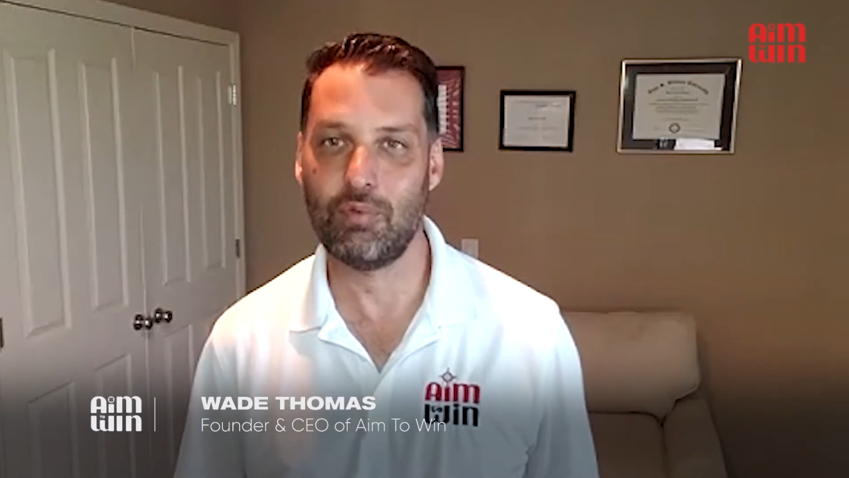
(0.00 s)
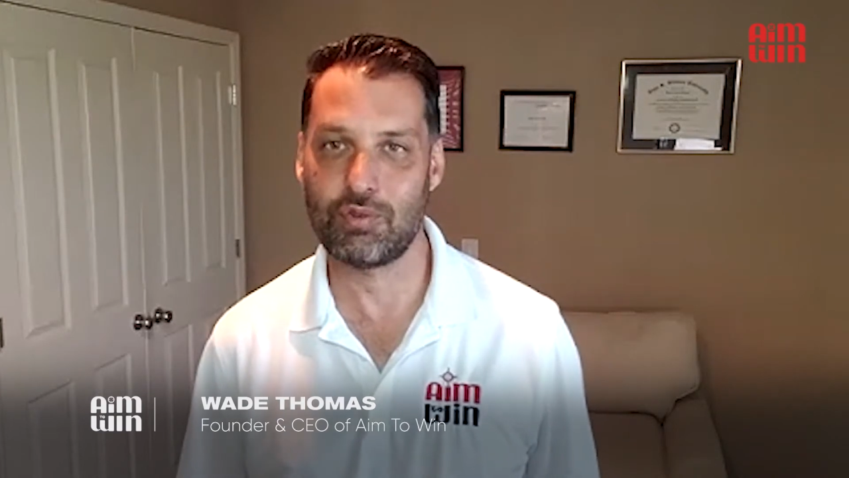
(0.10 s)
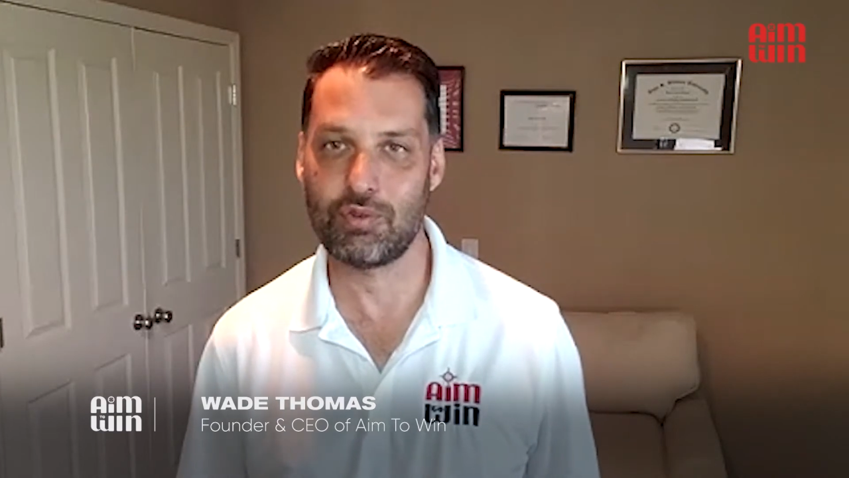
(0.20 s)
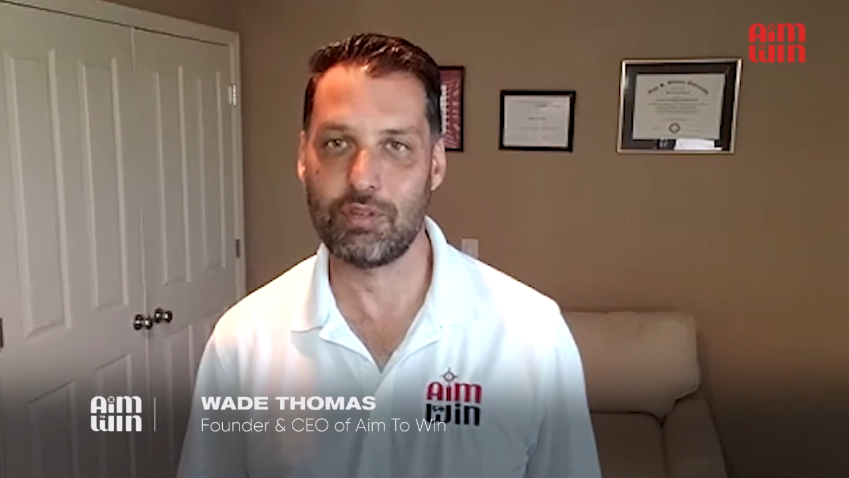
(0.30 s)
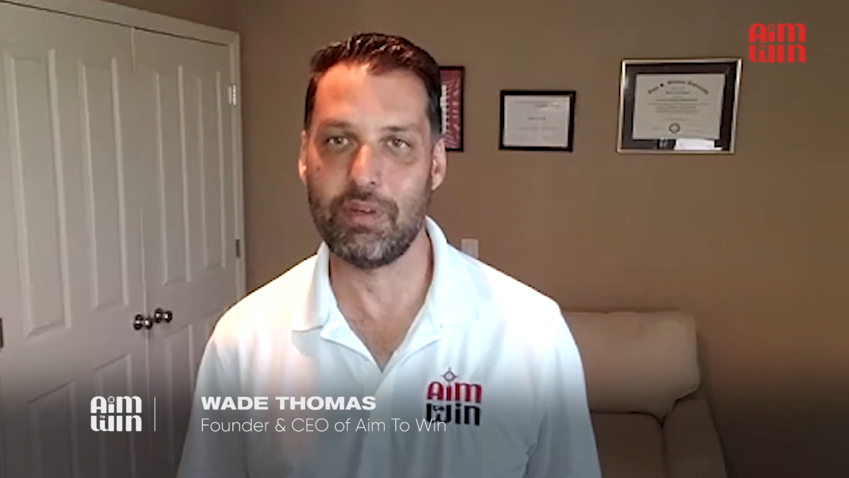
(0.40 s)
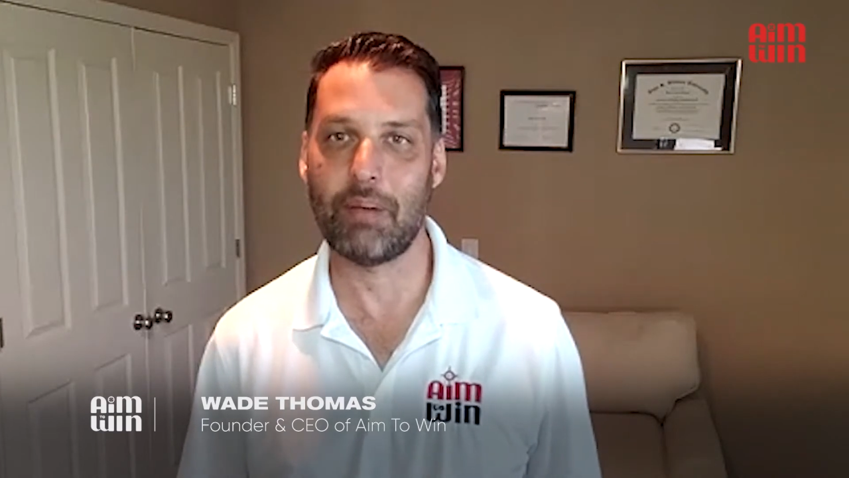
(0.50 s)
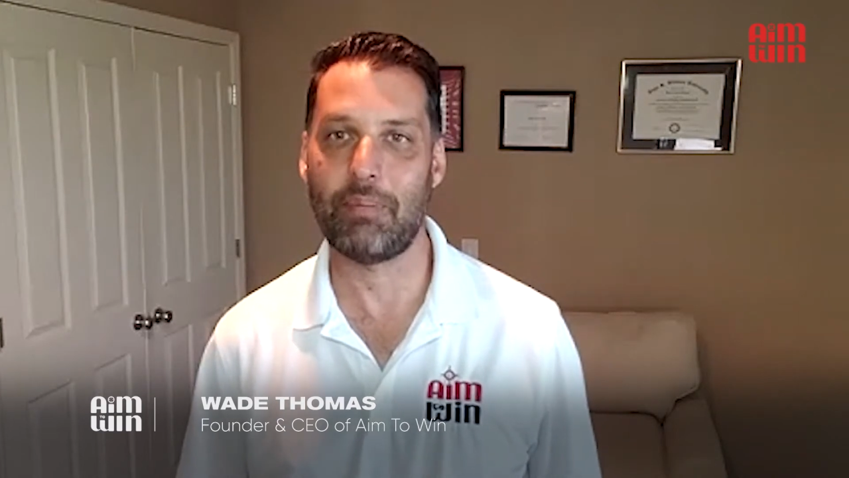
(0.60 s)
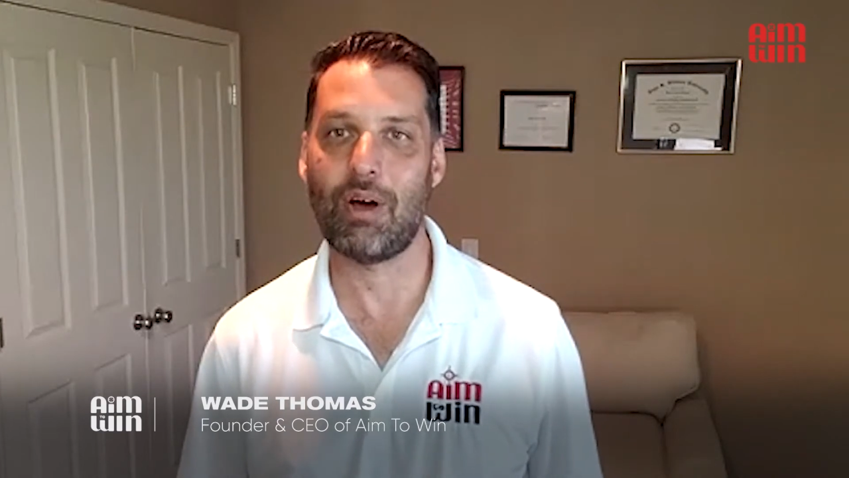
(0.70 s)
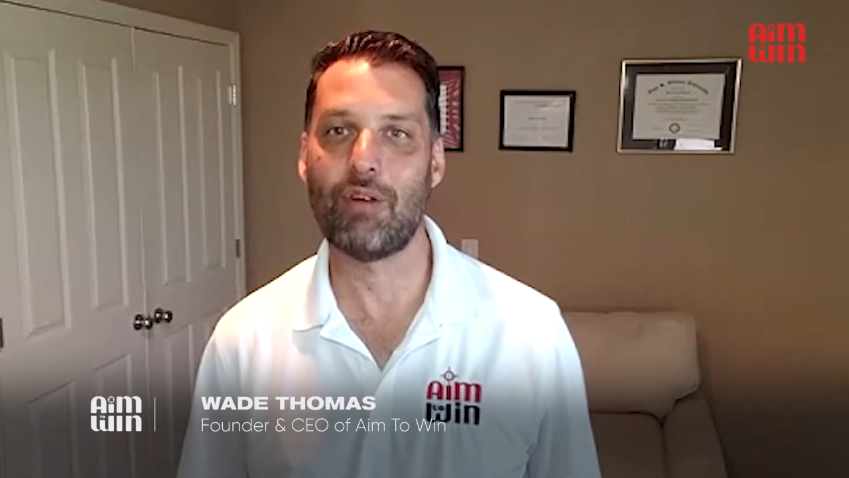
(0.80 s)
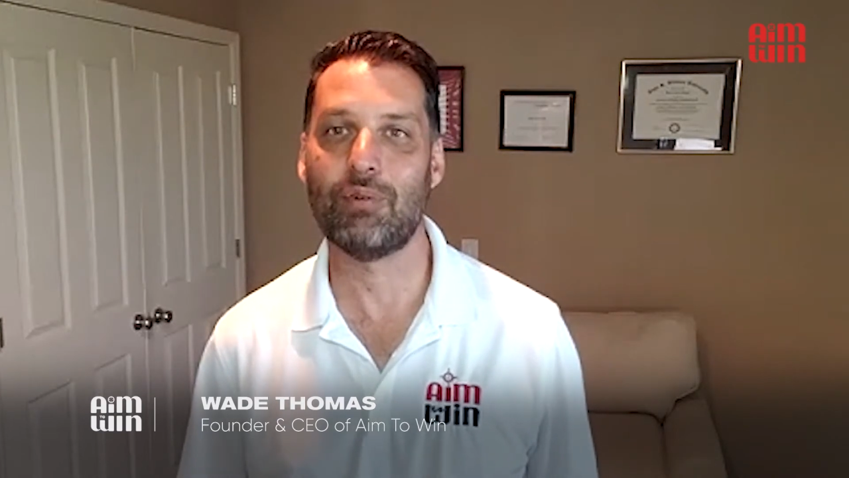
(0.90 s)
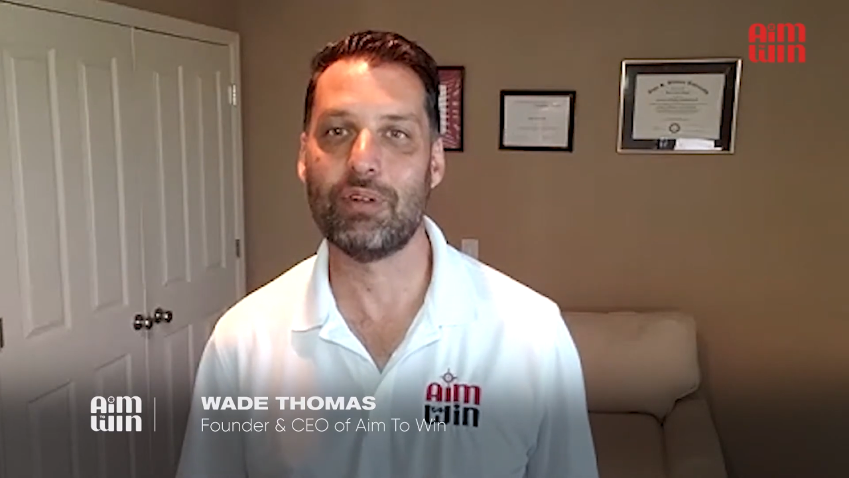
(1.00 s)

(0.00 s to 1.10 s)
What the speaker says: which was to be that powerful